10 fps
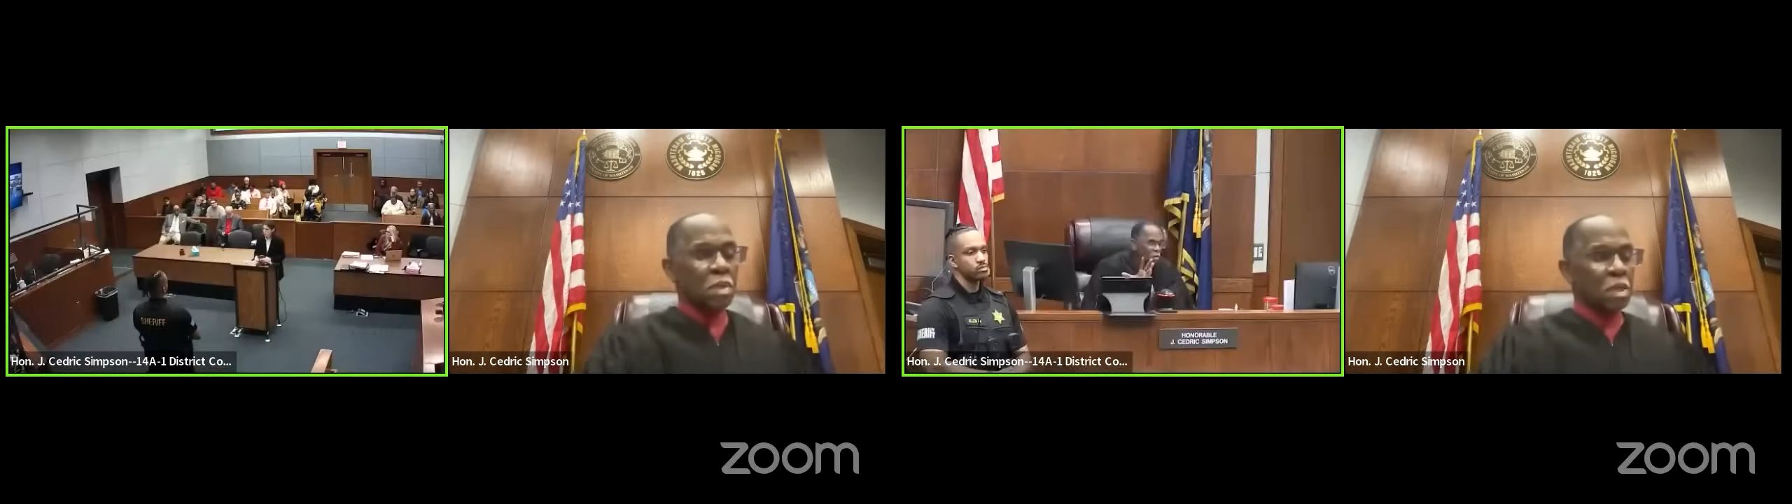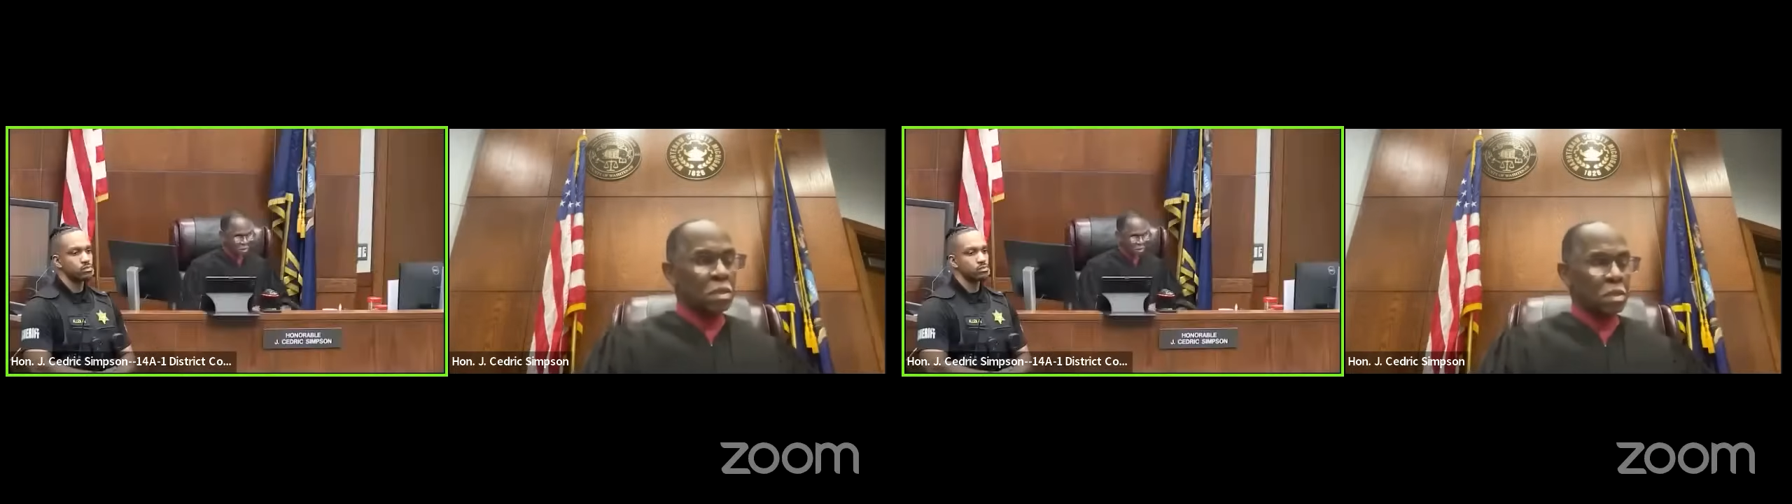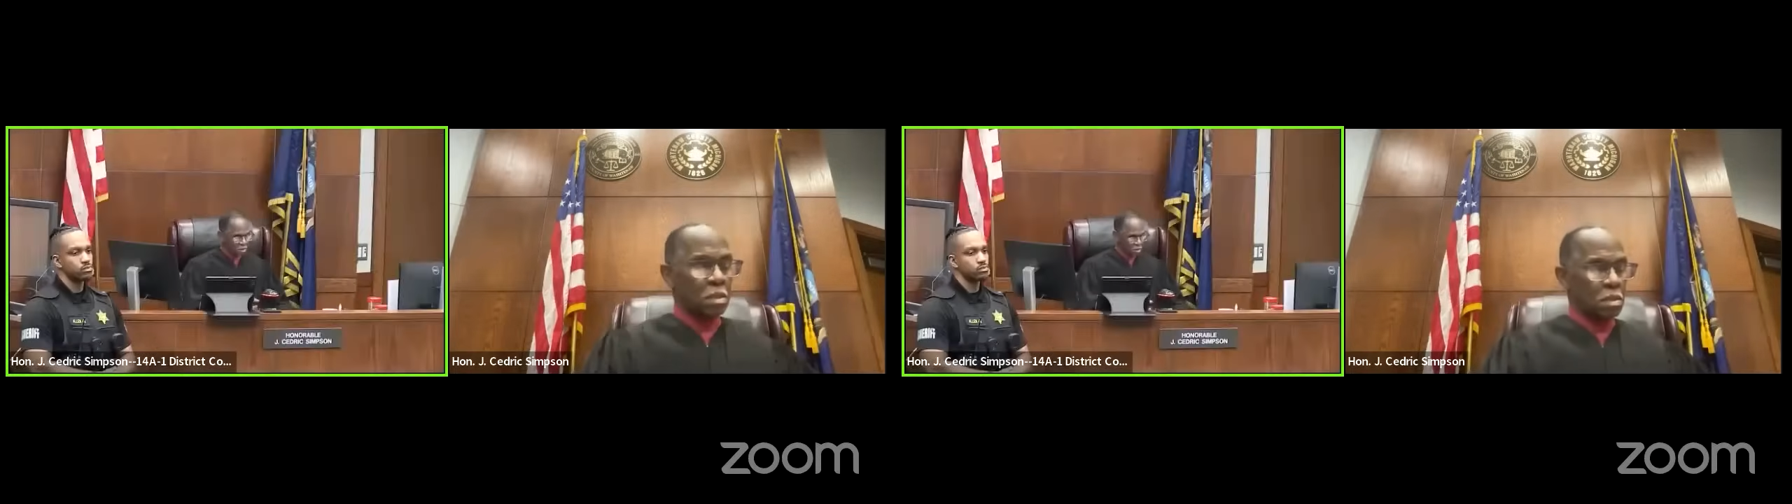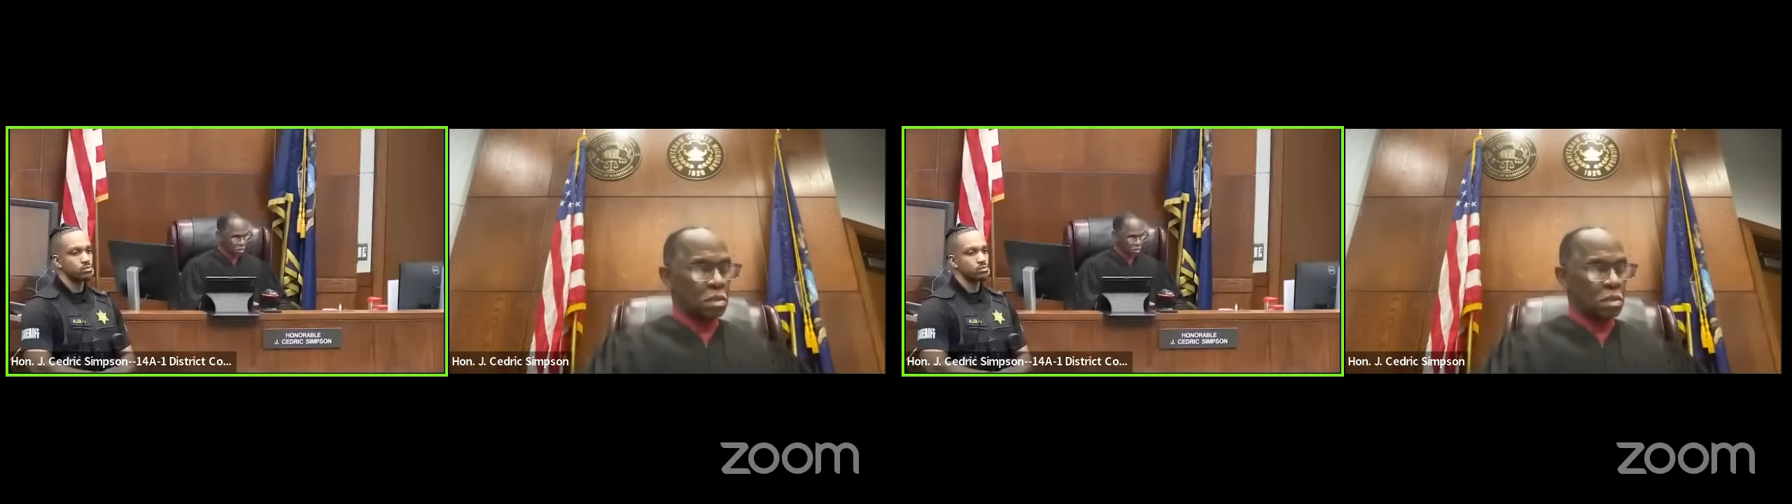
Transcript: man.